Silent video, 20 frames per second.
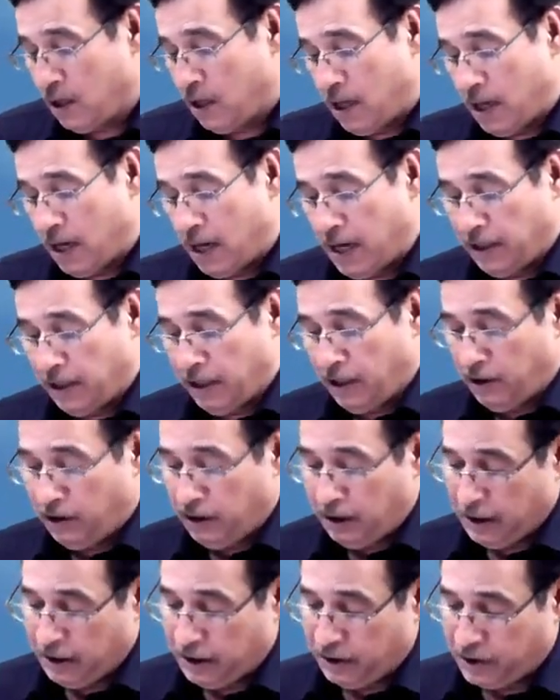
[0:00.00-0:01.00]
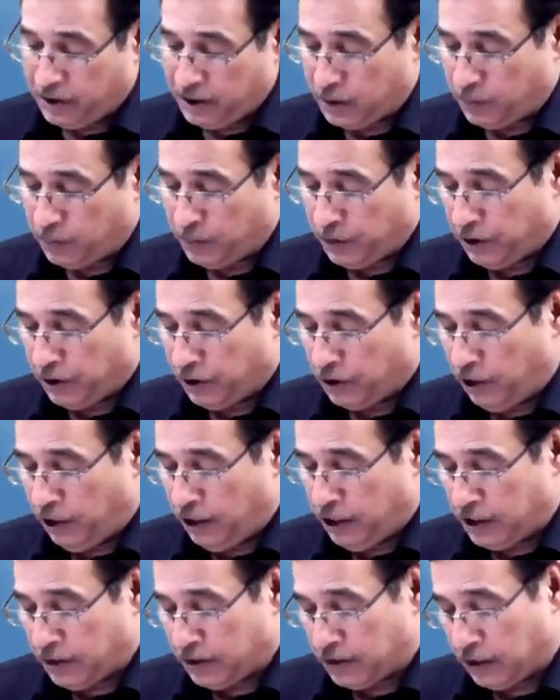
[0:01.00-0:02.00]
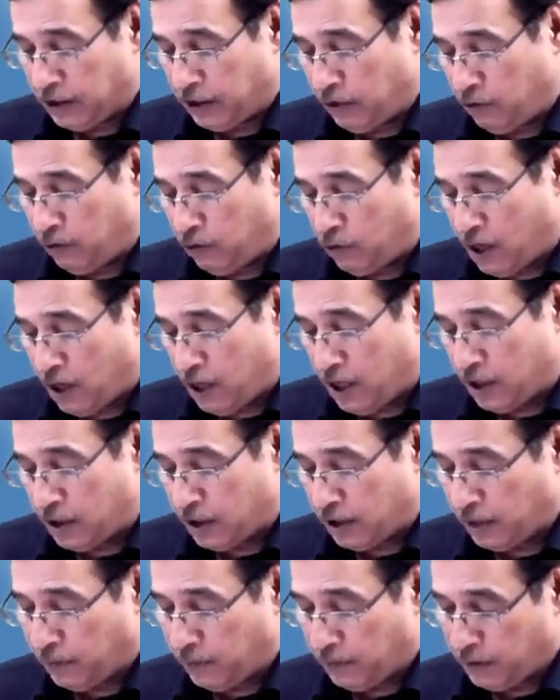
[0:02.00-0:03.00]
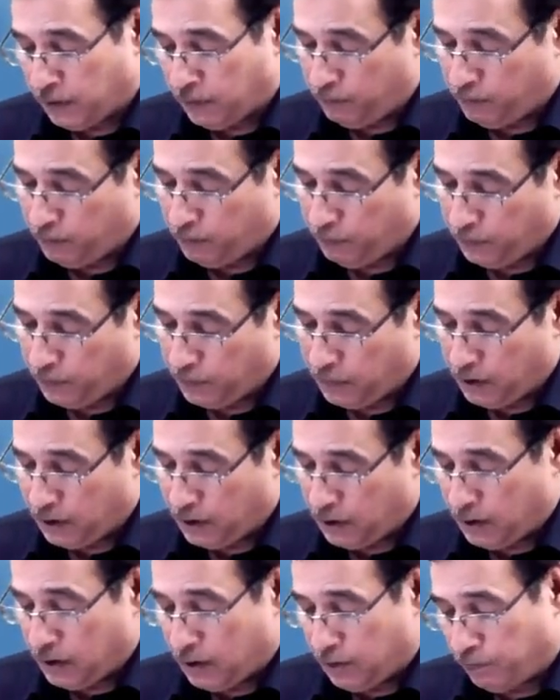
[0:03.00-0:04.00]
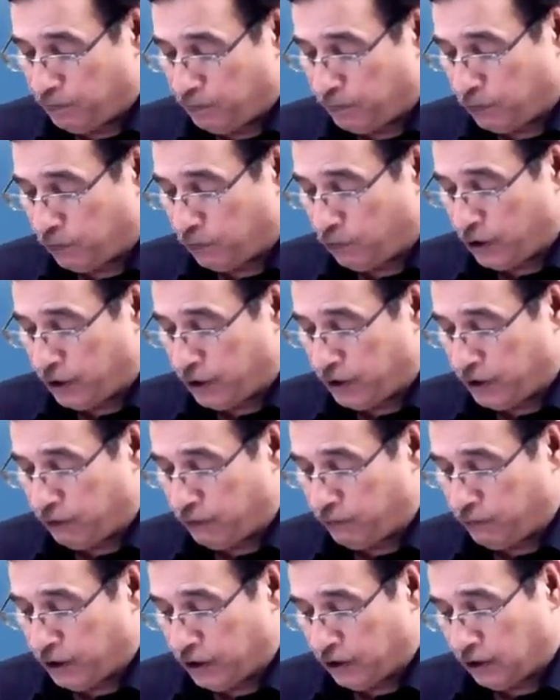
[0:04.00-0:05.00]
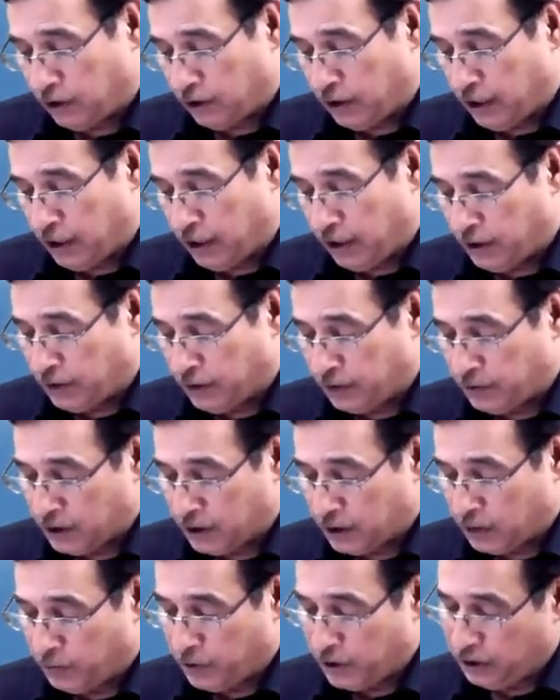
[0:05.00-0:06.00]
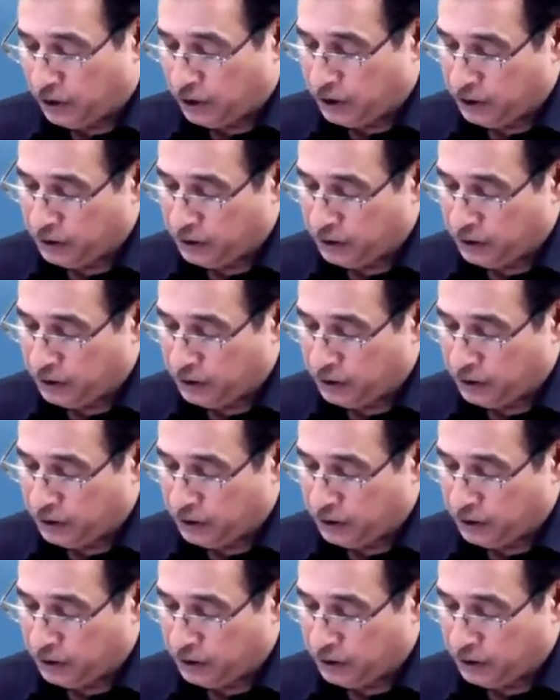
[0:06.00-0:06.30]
And in the adjustment, let us say you are provided with an adjustment